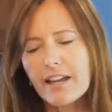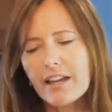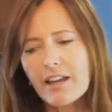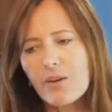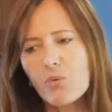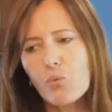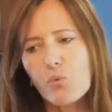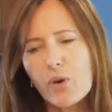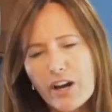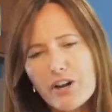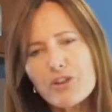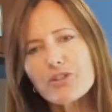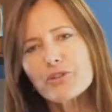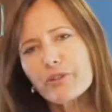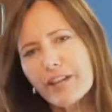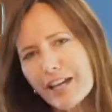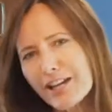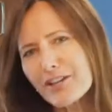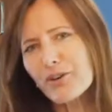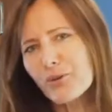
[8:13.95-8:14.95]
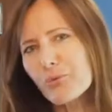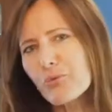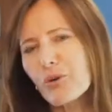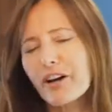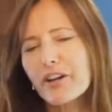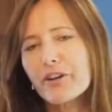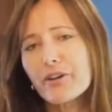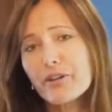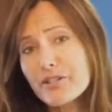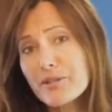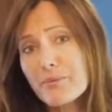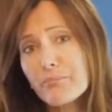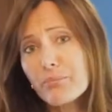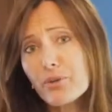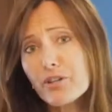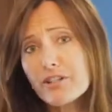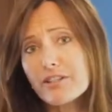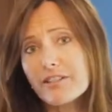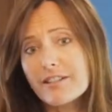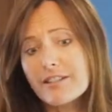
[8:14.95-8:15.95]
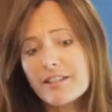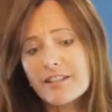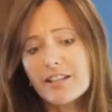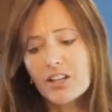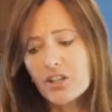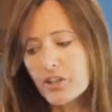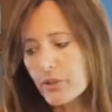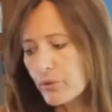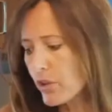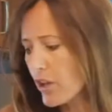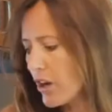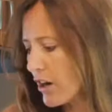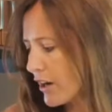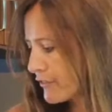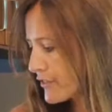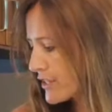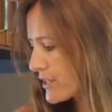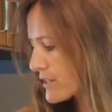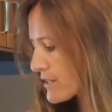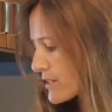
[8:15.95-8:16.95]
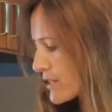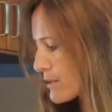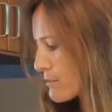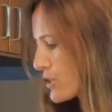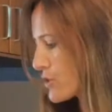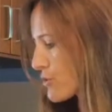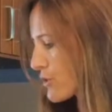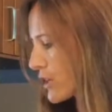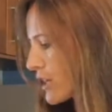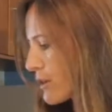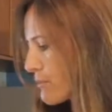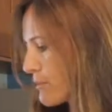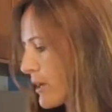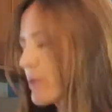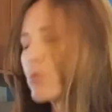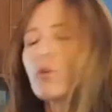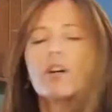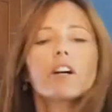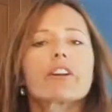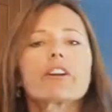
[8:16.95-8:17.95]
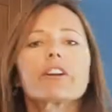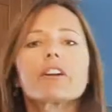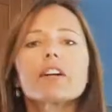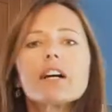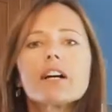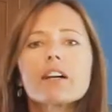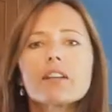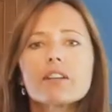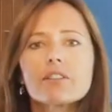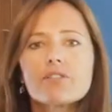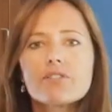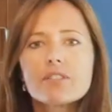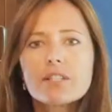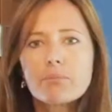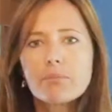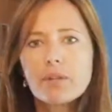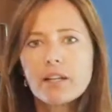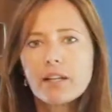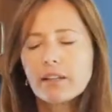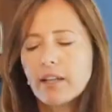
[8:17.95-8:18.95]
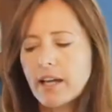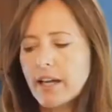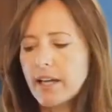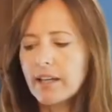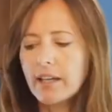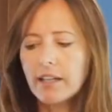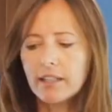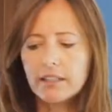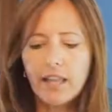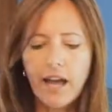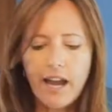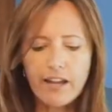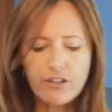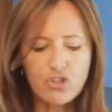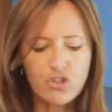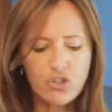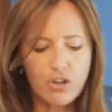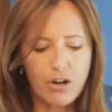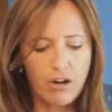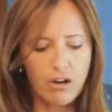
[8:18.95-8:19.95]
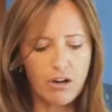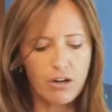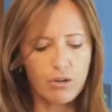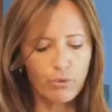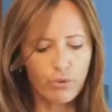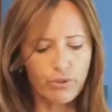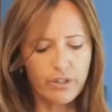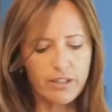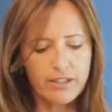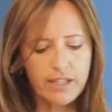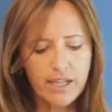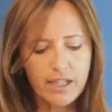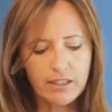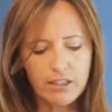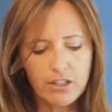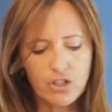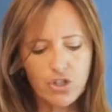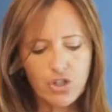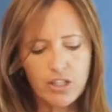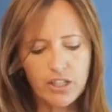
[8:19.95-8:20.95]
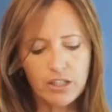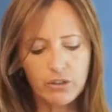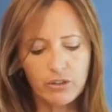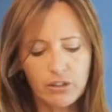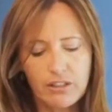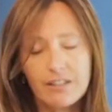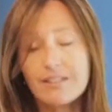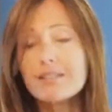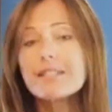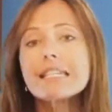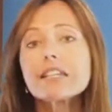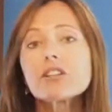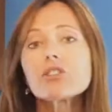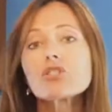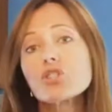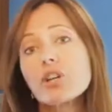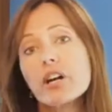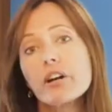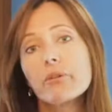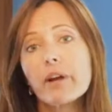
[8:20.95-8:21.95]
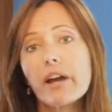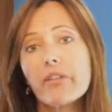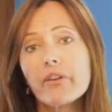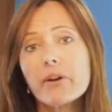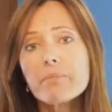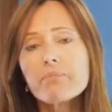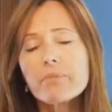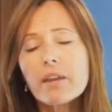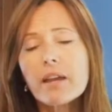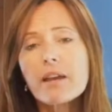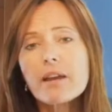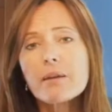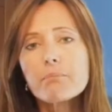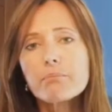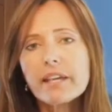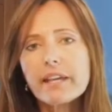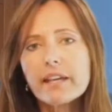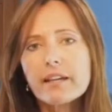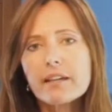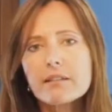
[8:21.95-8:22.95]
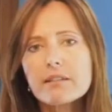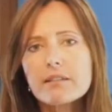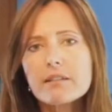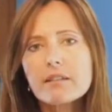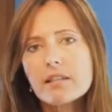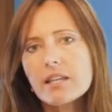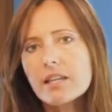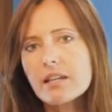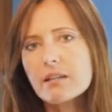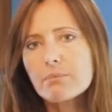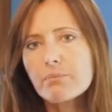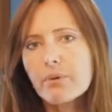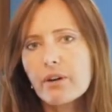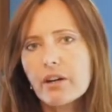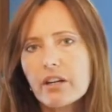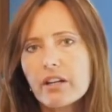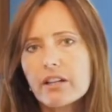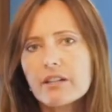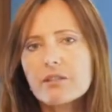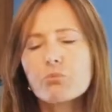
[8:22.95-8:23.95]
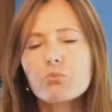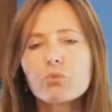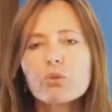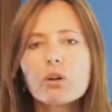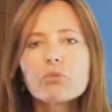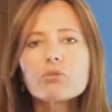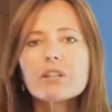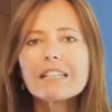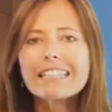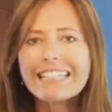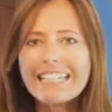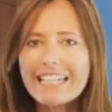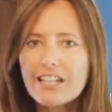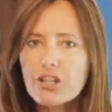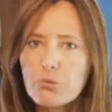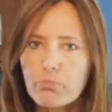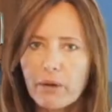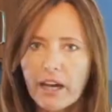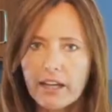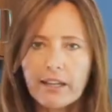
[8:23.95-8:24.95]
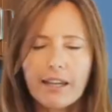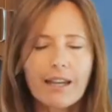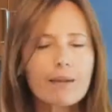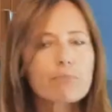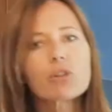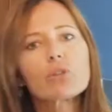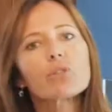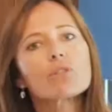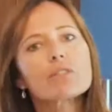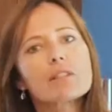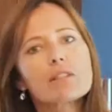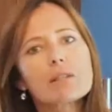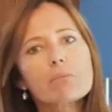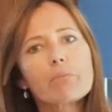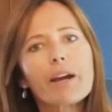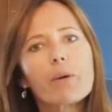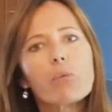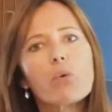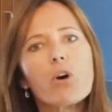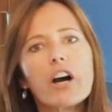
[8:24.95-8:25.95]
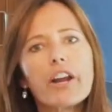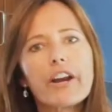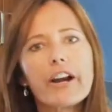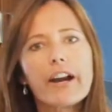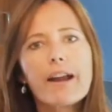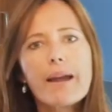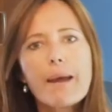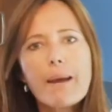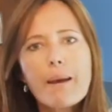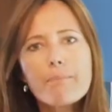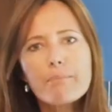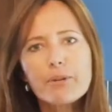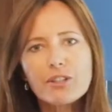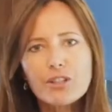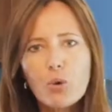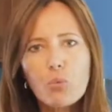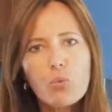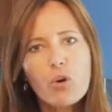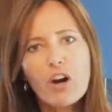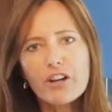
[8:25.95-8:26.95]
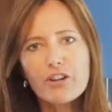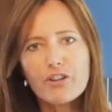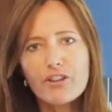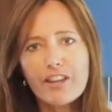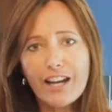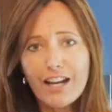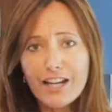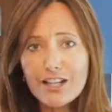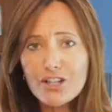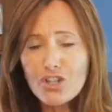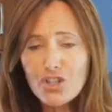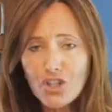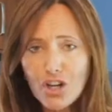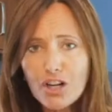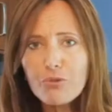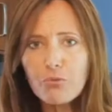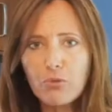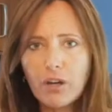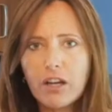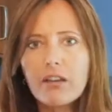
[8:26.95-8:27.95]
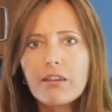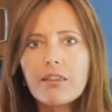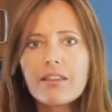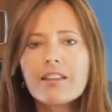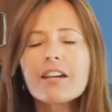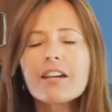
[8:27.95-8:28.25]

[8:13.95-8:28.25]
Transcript: where you get your water is important. You will often see me drinking my water out of something like a glass jar or a stainless steel jar rather, because these products won't leach bad chemicals into my water. But the water that I start with,